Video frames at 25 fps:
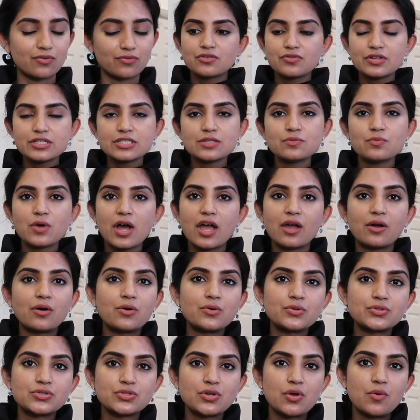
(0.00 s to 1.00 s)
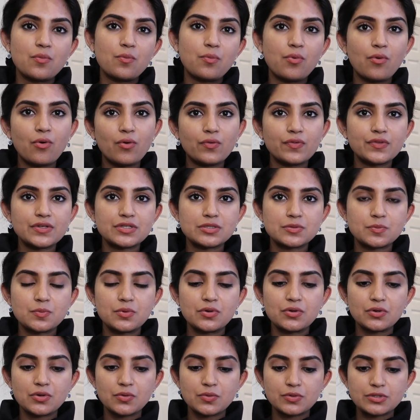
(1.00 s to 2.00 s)
The reason why I also bought this
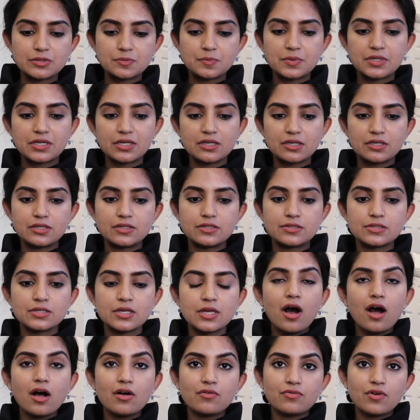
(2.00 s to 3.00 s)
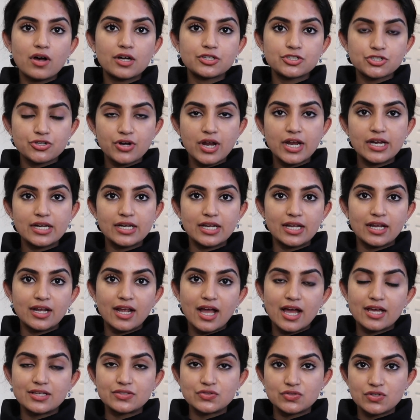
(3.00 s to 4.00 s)
book was because part of our training
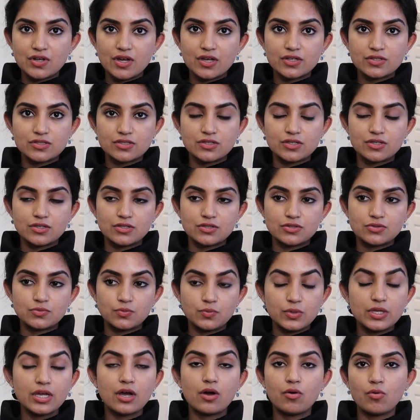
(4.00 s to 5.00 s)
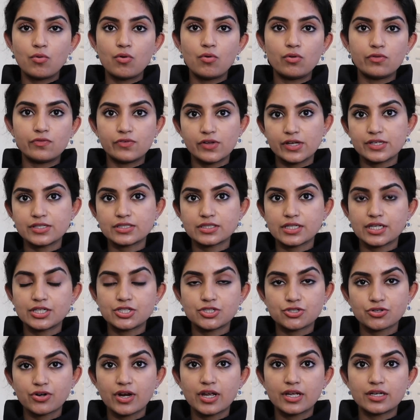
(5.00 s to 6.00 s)
as nurses, we are all first aid
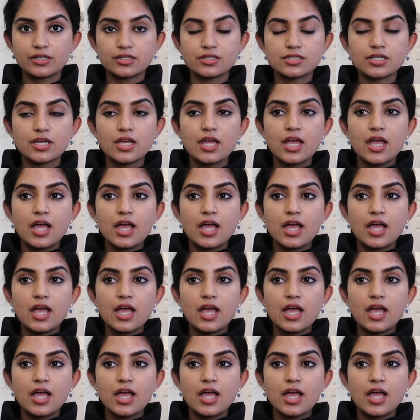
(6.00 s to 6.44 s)
trained,